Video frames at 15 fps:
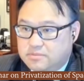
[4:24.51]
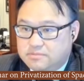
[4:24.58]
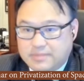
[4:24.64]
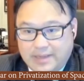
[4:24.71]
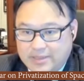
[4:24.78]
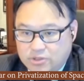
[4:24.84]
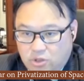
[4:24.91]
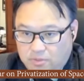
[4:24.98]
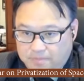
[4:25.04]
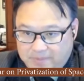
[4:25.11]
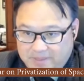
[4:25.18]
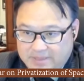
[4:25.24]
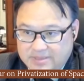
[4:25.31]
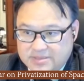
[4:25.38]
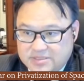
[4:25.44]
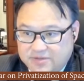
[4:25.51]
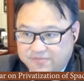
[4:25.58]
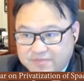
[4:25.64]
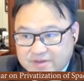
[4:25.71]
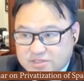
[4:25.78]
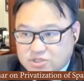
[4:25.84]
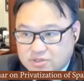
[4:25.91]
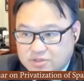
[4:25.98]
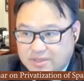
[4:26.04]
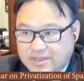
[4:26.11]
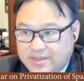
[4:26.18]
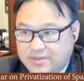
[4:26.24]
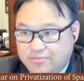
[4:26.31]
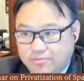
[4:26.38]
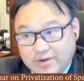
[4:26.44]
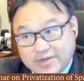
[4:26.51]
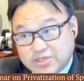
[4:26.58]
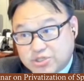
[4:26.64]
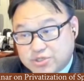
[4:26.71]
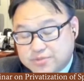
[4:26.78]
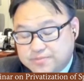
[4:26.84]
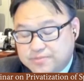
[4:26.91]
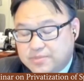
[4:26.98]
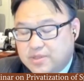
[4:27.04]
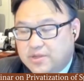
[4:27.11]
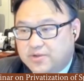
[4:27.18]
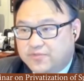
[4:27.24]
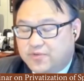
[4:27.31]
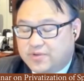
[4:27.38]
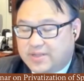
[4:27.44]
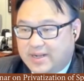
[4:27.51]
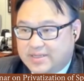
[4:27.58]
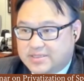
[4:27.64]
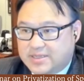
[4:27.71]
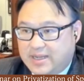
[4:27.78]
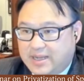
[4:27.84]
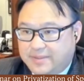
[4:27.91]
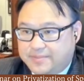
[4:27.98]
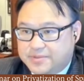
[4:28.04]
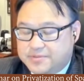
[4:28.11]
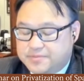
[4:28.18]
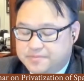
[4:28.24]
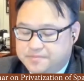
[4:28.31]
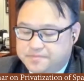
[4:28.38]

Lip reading: may not be sufficiently rich for that to happen.